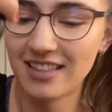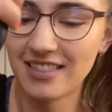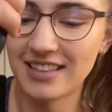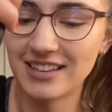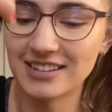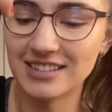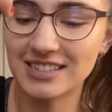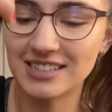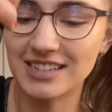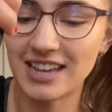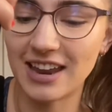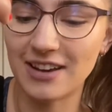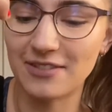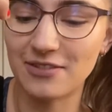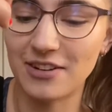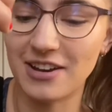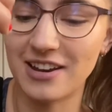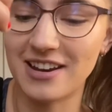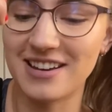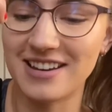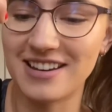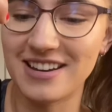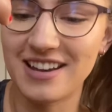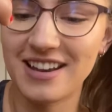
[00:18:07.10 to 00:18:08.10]
This is kind of
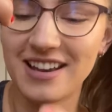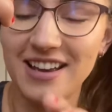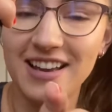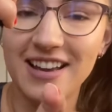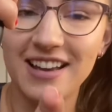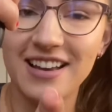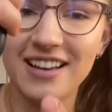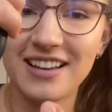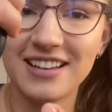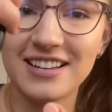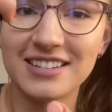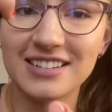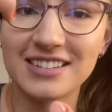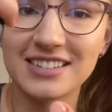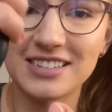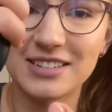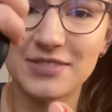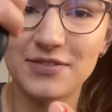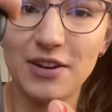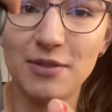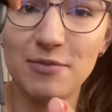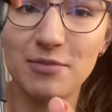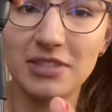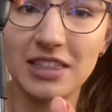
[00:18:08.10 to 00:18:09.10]
fun. It's
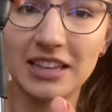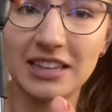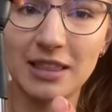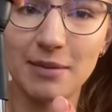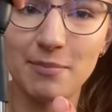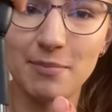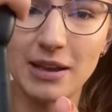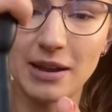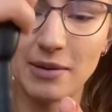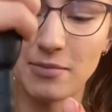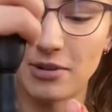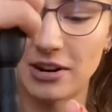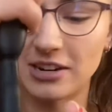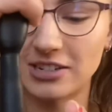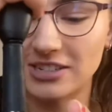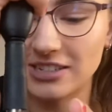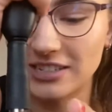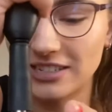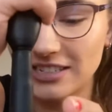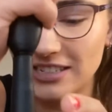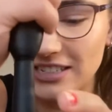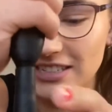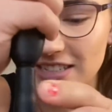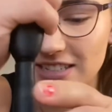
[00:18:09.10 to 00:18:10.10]
fun with like the big
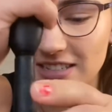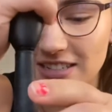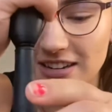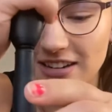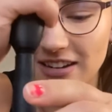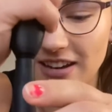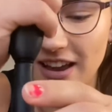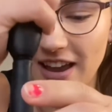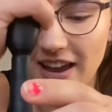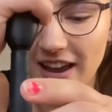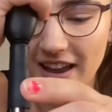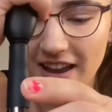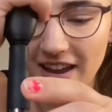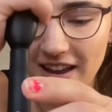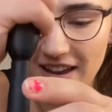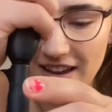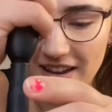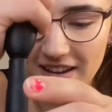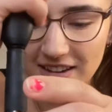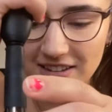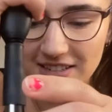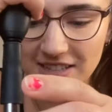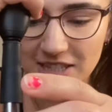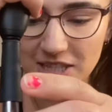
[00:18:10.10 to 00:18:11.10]
brushes. Okay.
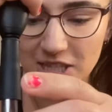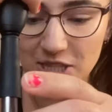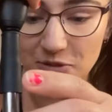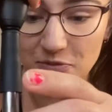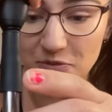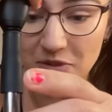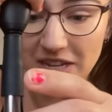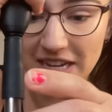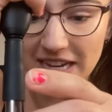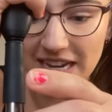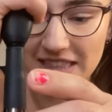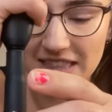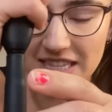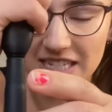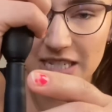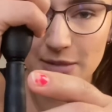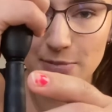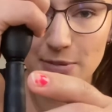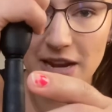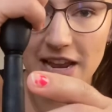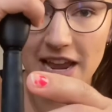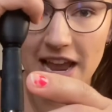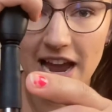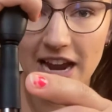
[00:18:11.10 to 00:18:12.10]
To really get the
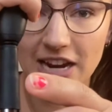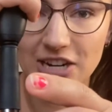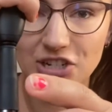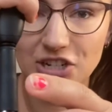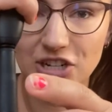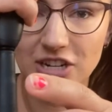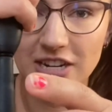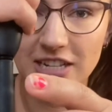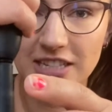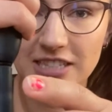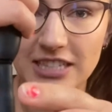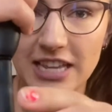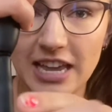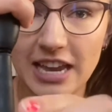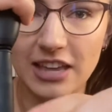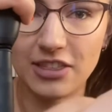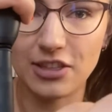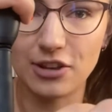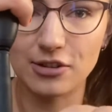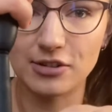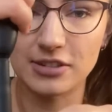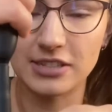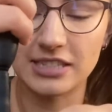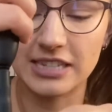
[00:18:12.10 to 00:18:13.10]
spinny action. It's like
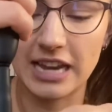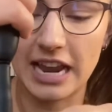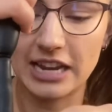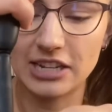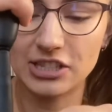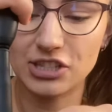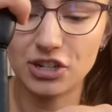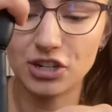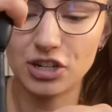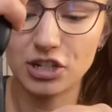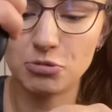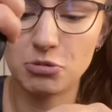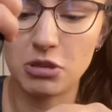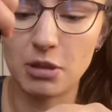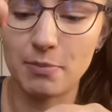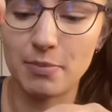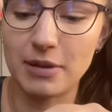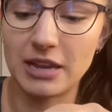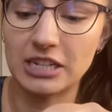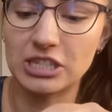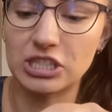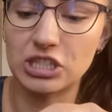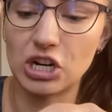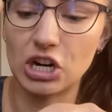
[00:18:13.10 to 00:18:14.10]
those dancers with the
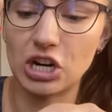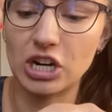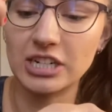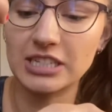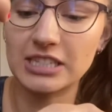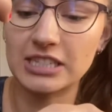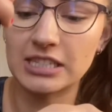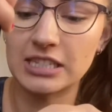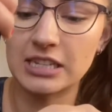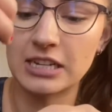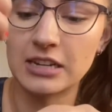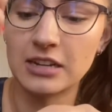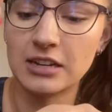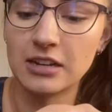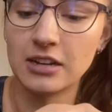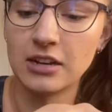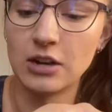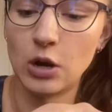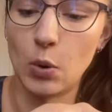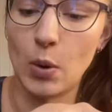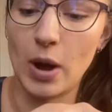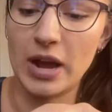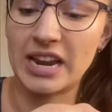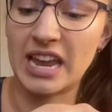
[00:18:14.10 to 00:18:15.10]
big skirts.
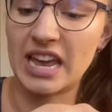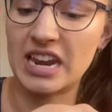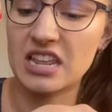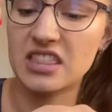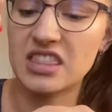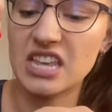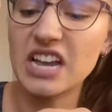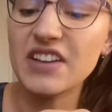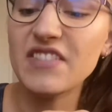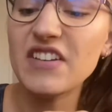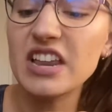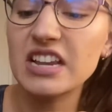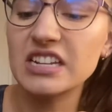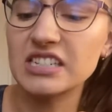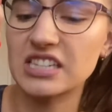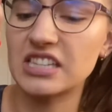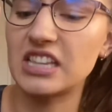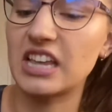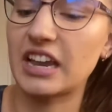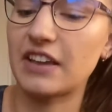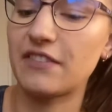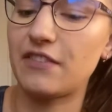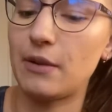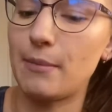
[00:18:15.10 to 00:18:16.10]
Why can't I think of it? So
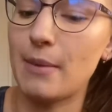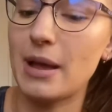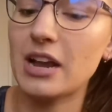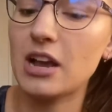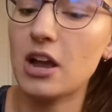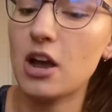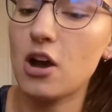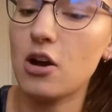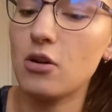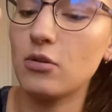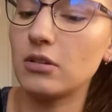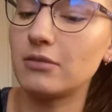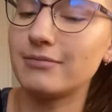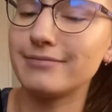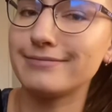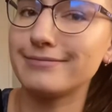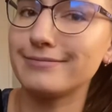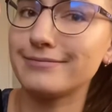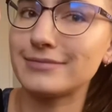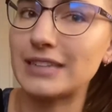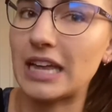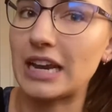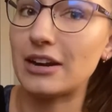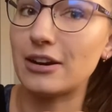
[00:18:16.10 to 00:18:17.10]
like flamenco? I
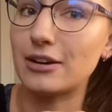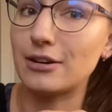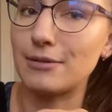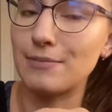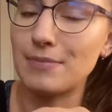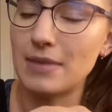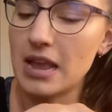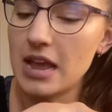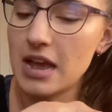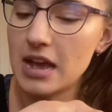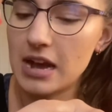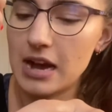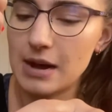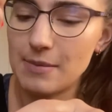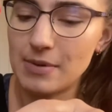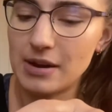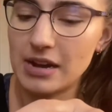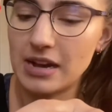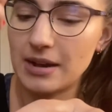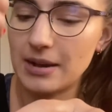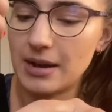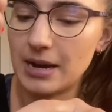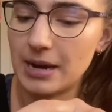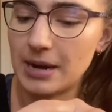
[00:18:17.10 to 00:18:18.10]
don't know.
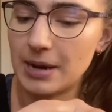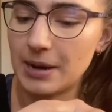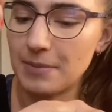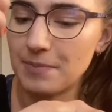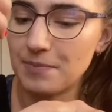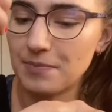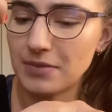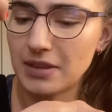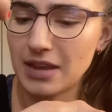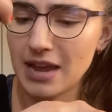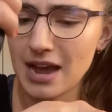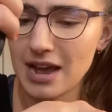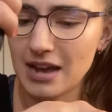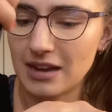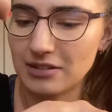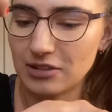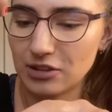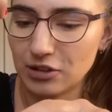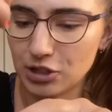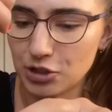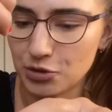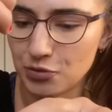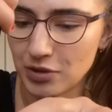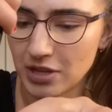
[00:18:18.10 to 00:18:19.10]
But yeah, it
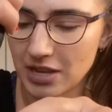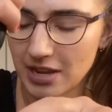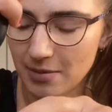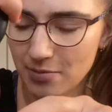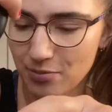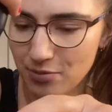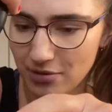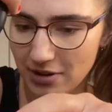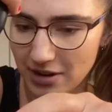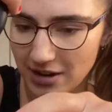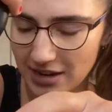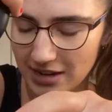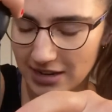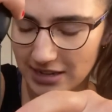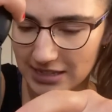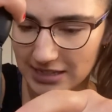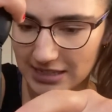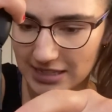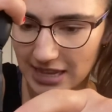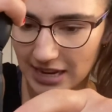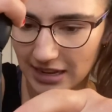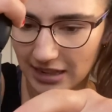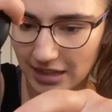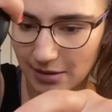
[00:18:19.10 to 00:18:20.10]
looks really pretty,
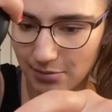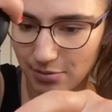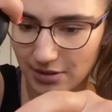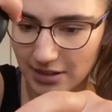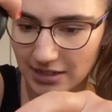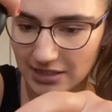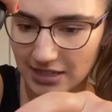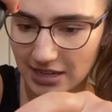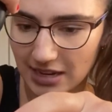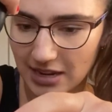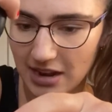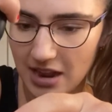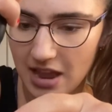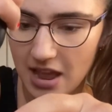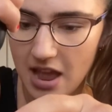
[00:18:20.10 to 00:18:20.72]
aesthetically pleasing.